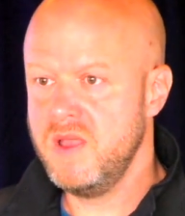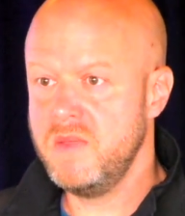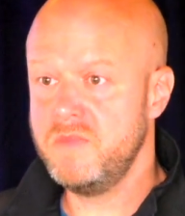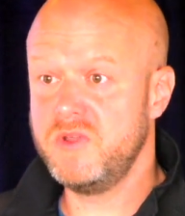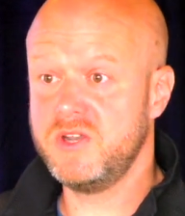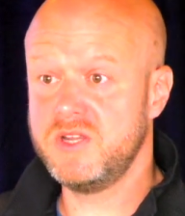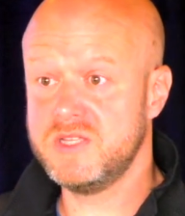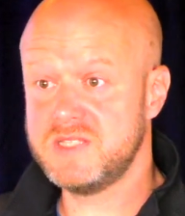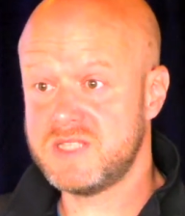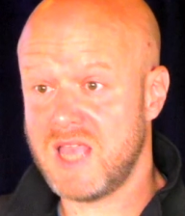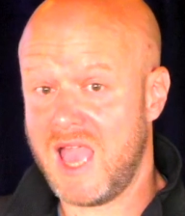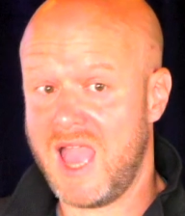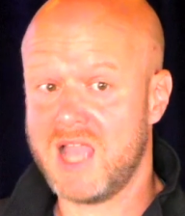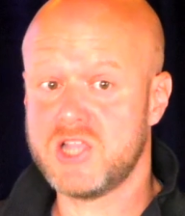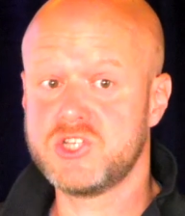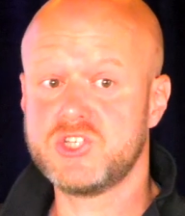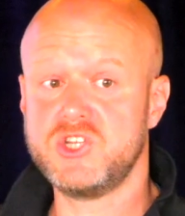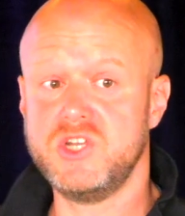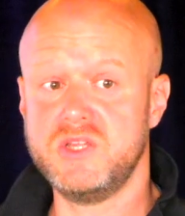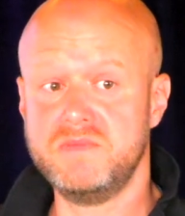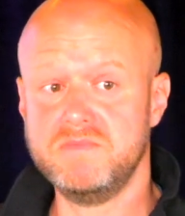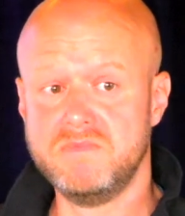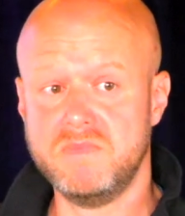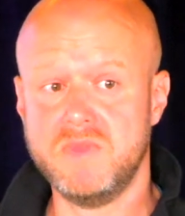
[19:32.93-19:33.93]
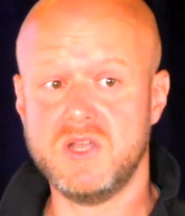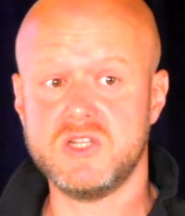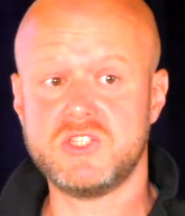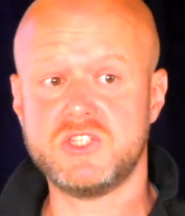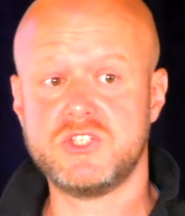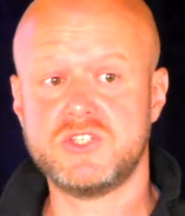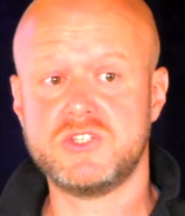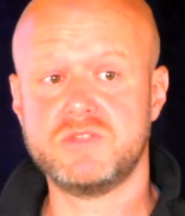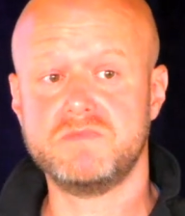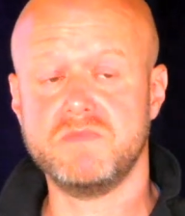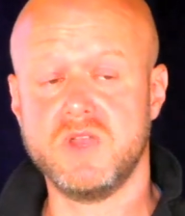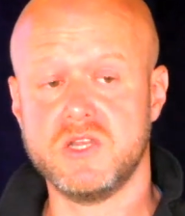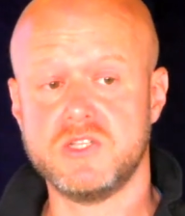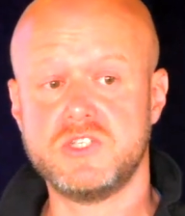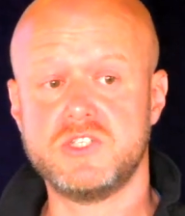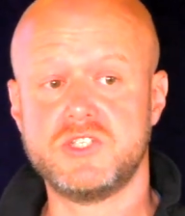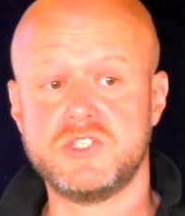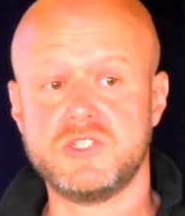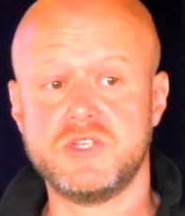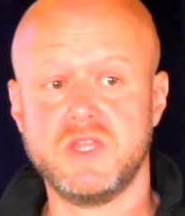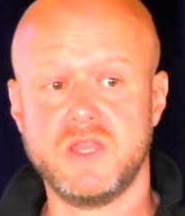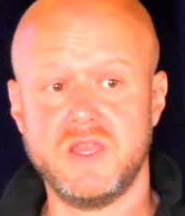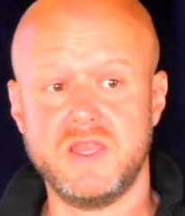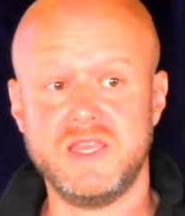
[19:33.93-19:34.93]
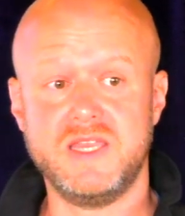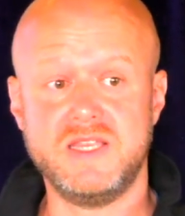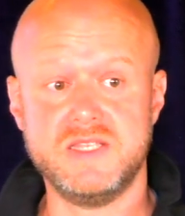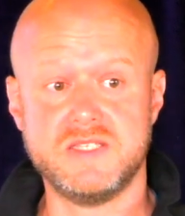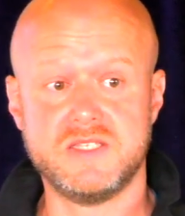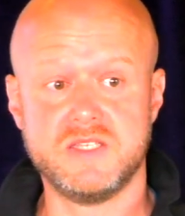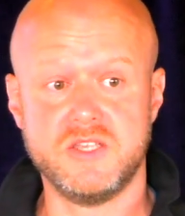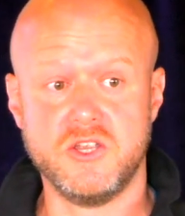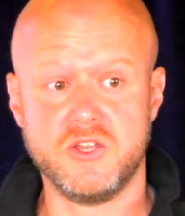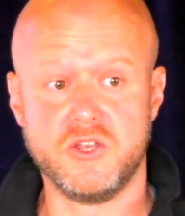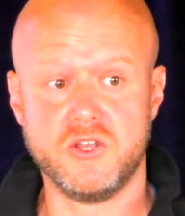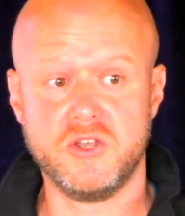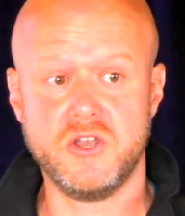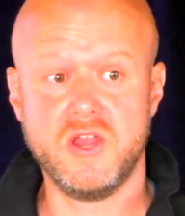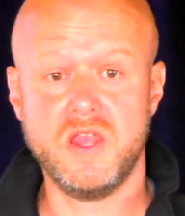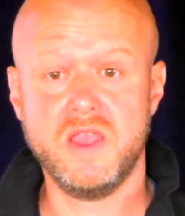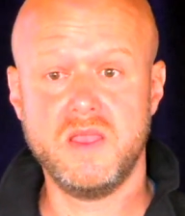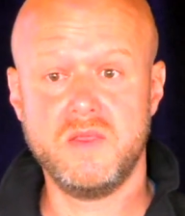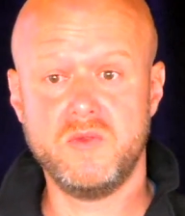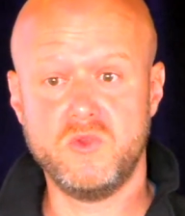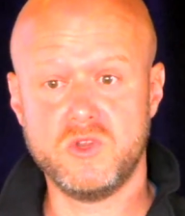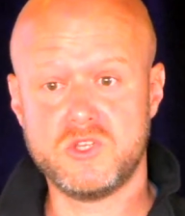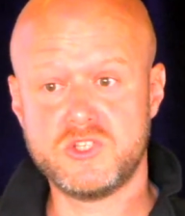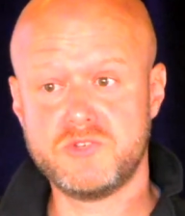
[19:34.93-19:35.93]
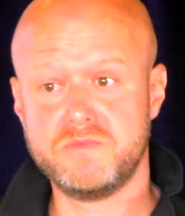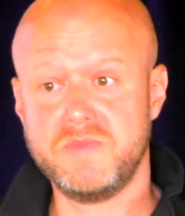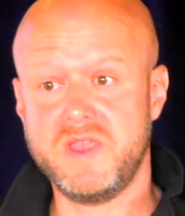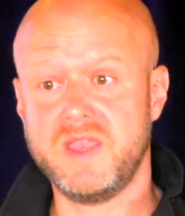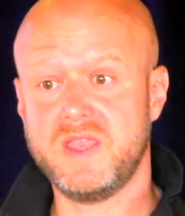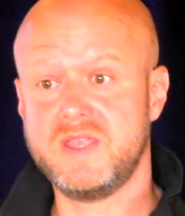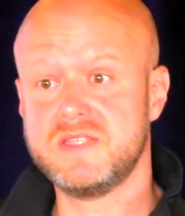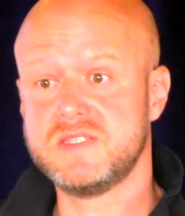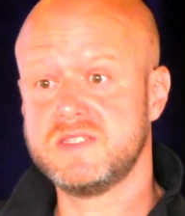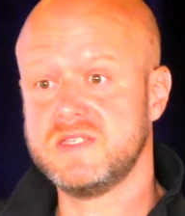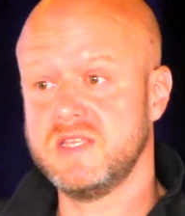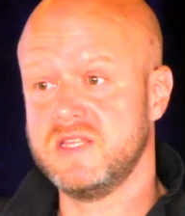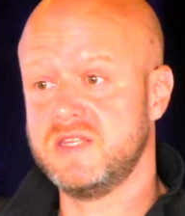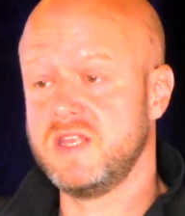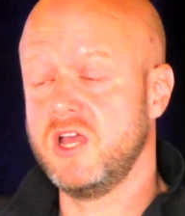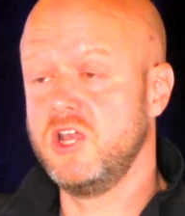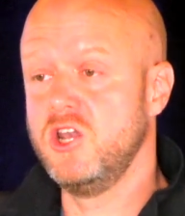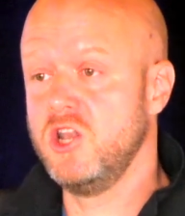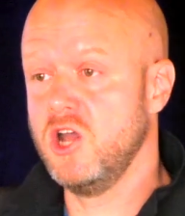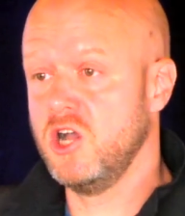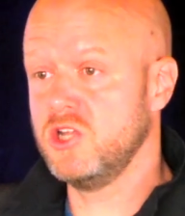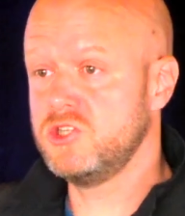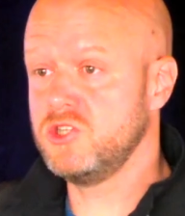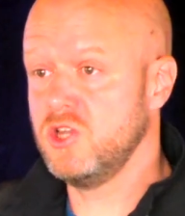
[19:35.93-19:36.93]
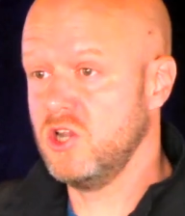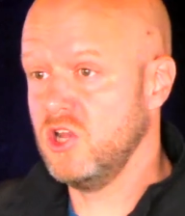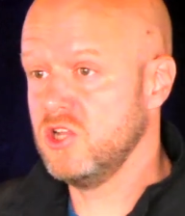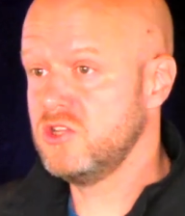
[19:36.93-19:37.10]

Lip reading: But it's actually much, much easier, which makes it a lot